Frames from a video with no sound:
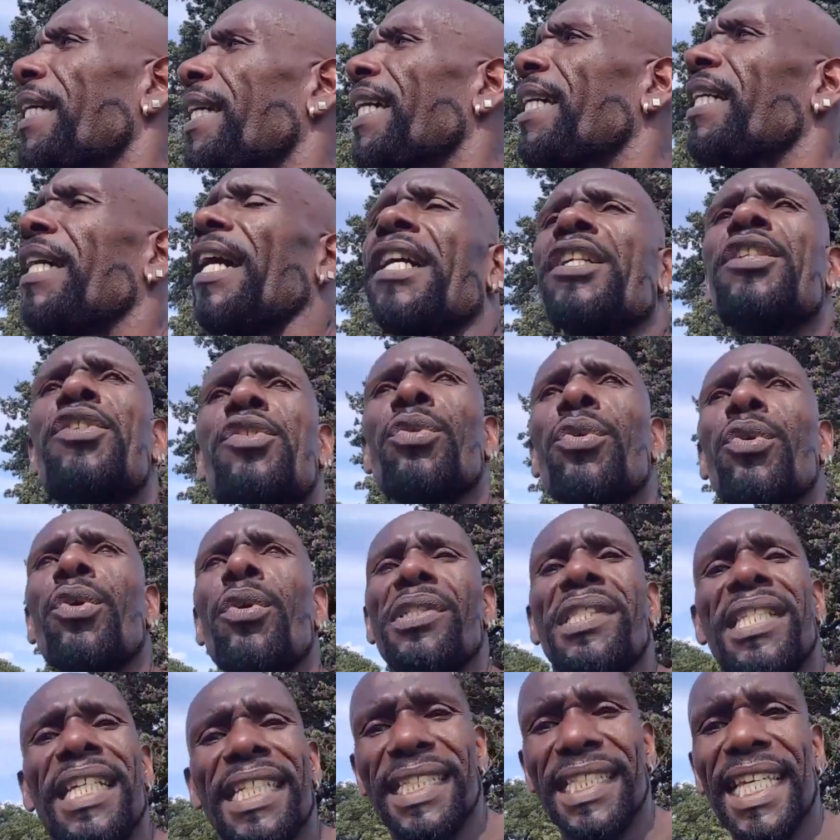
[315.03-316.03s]
it
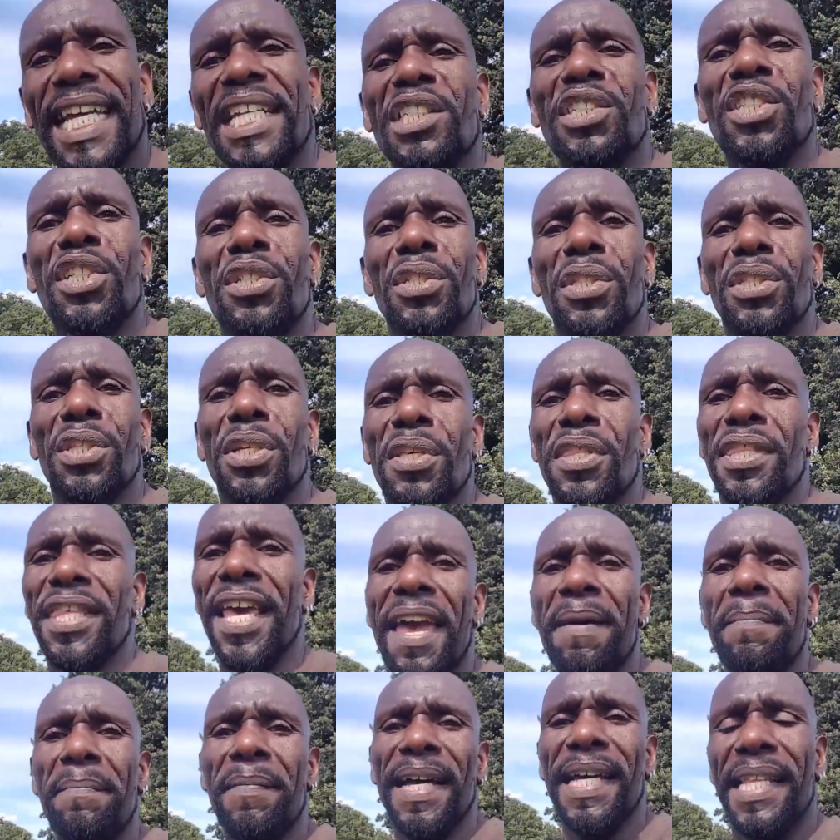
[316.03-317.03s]
draws attention to
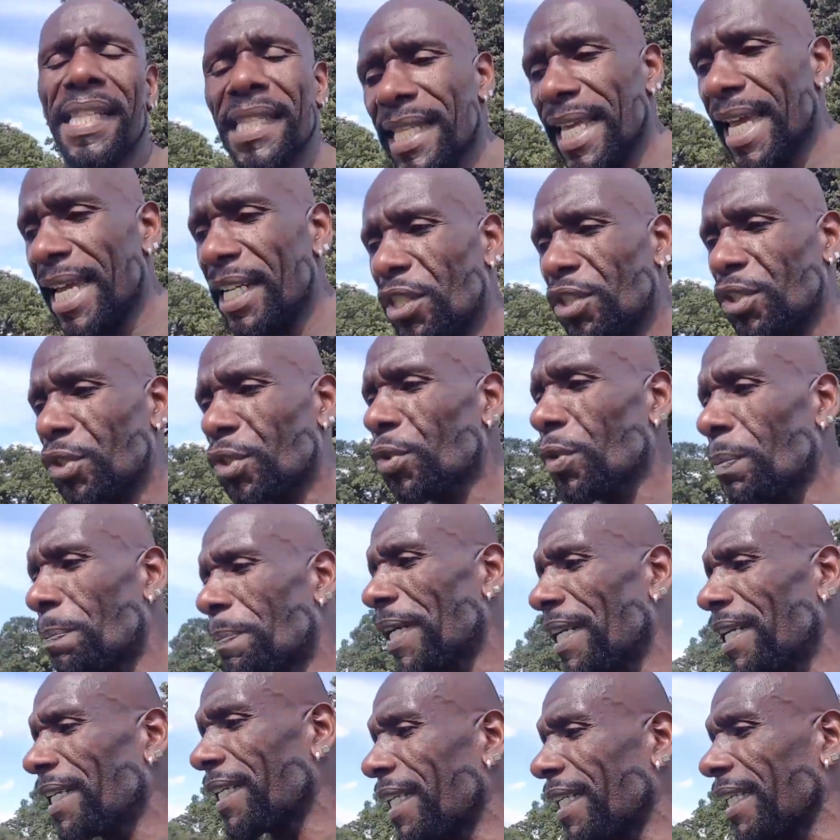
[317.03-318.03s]
them and their
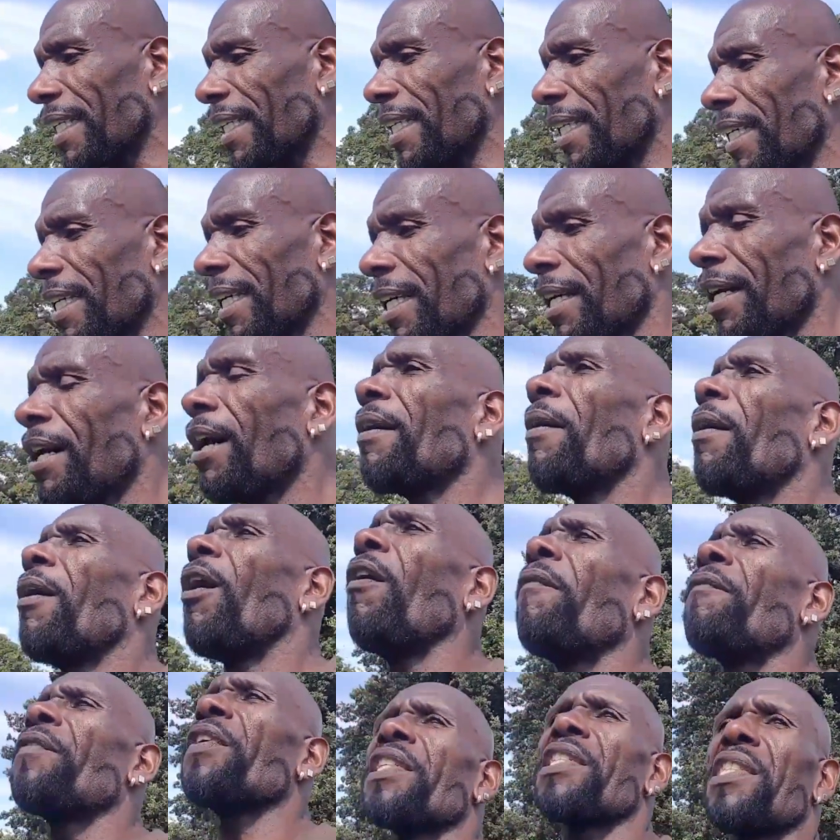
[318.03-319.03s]
stupidity.
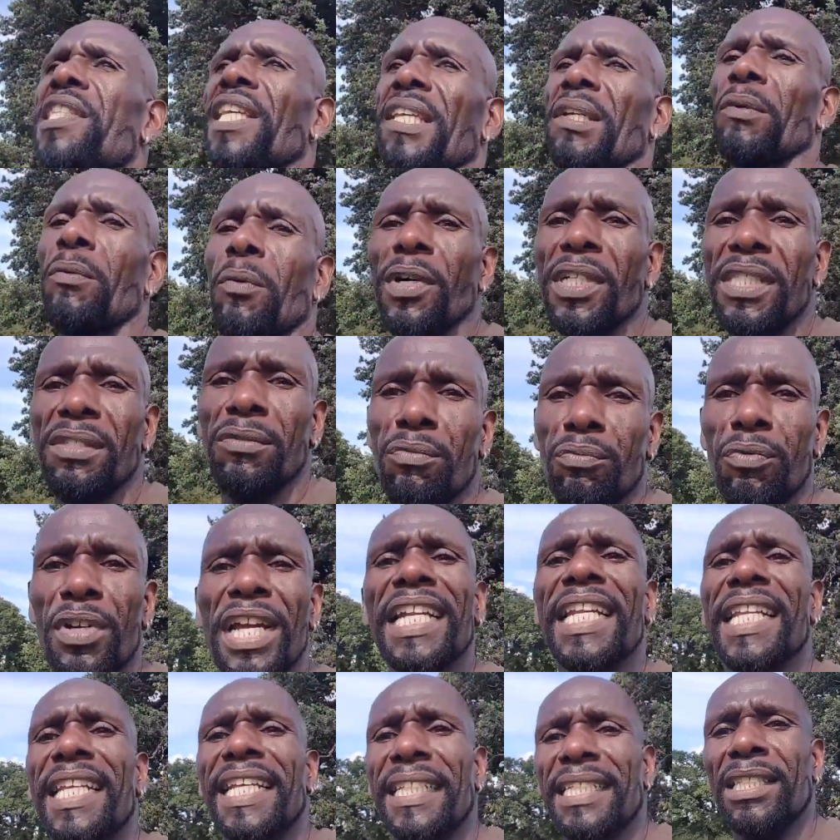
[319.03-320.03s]
Obviously, what's
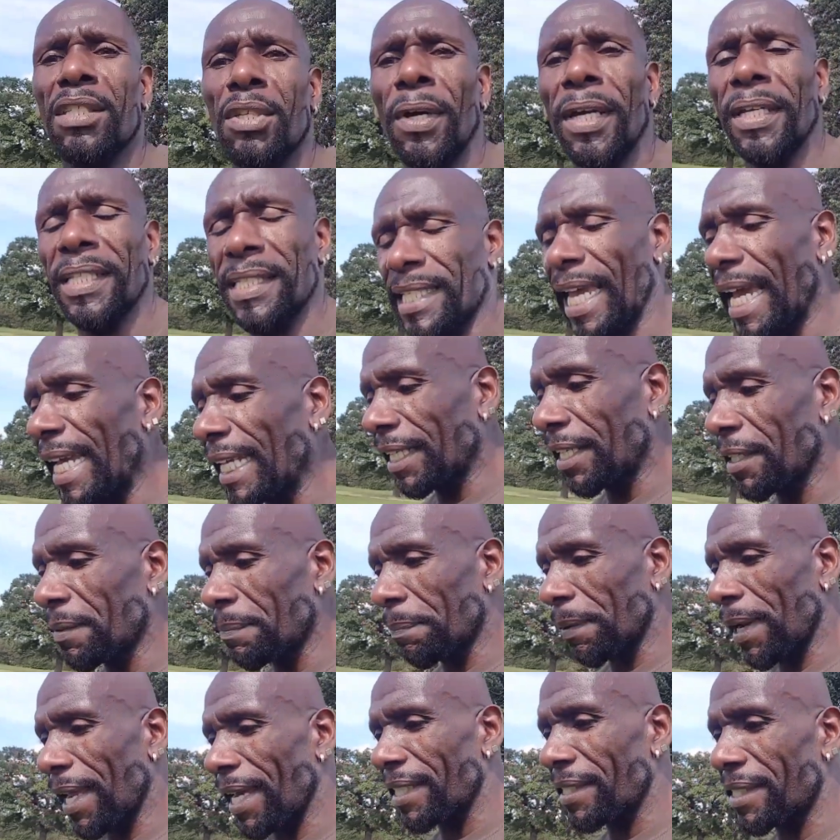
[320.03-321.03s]
really taken
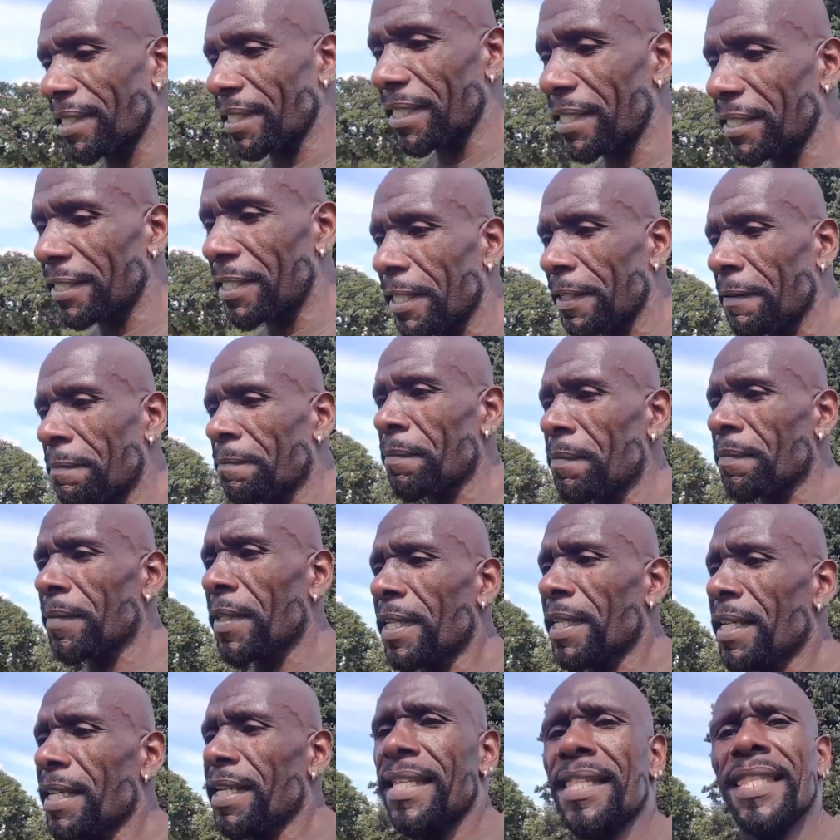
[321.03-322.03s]
place is
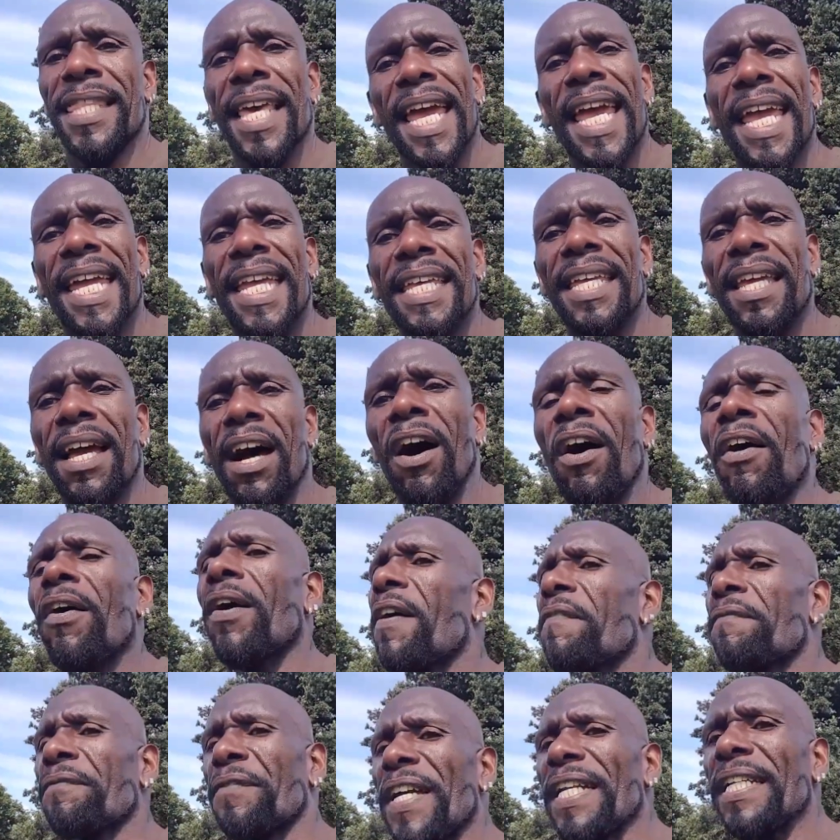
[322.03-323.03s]
they are
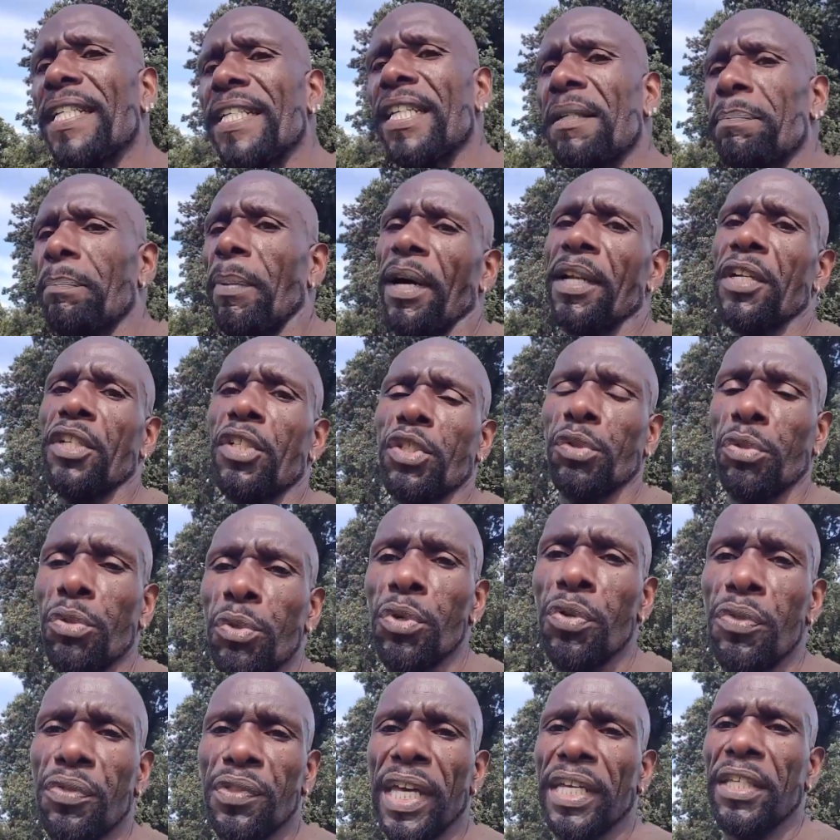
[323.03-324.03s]
offended by the
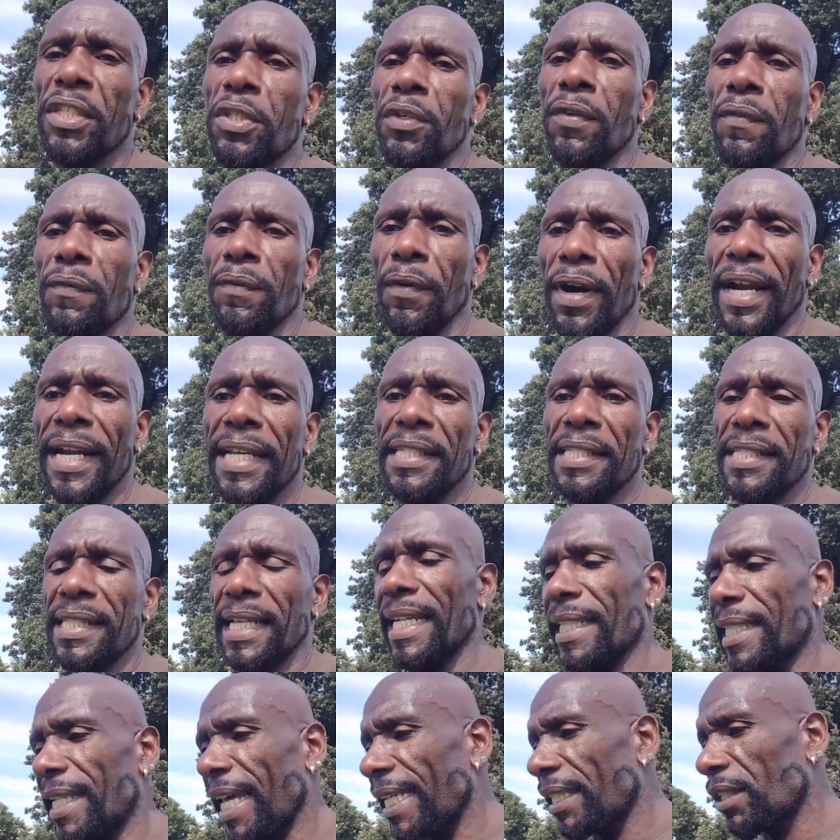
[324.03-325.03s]
truth that you've raised,
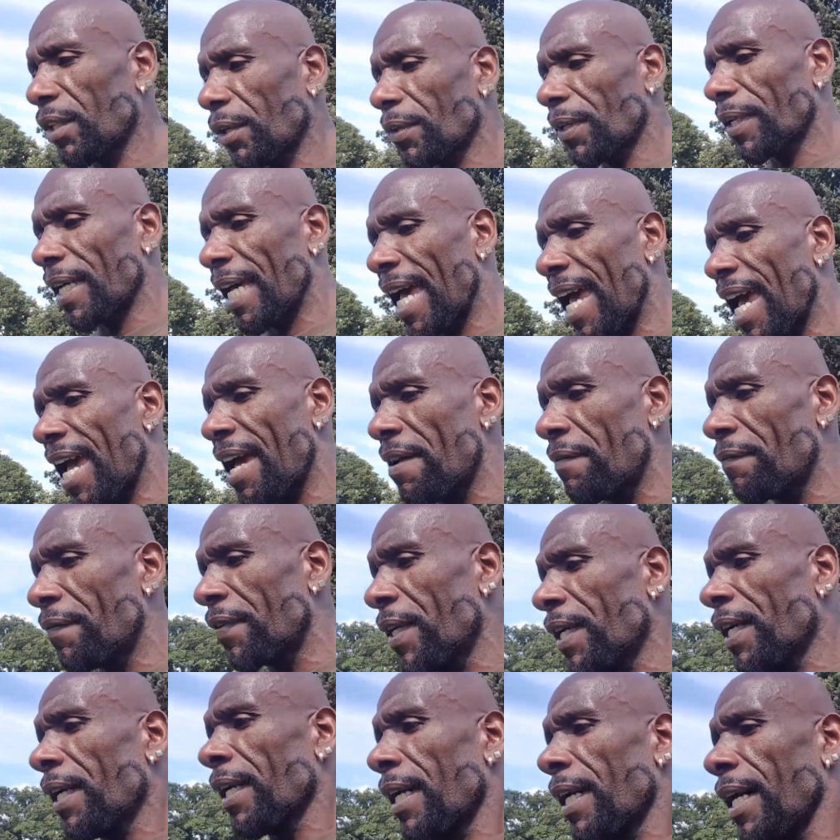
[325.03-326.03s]
and they don't have
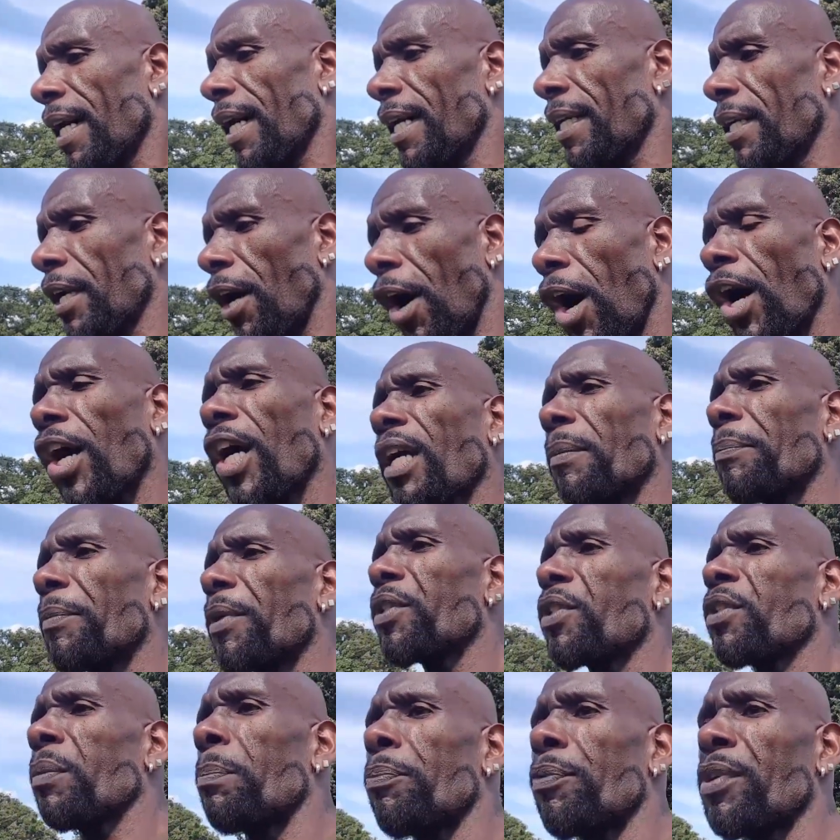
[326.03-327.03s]
an
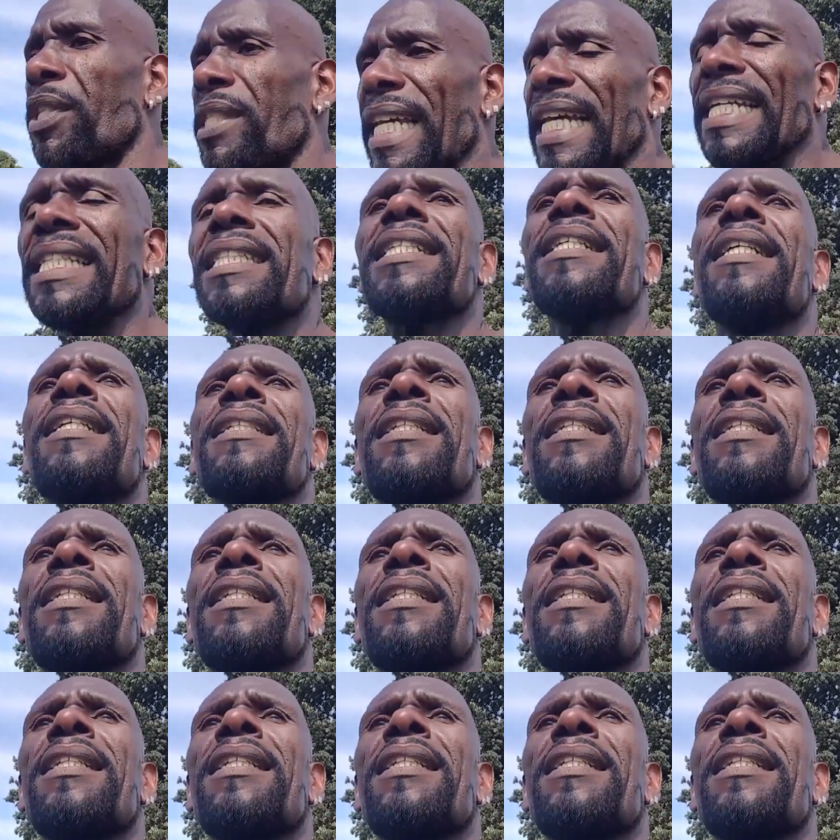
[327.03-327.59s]
argument to present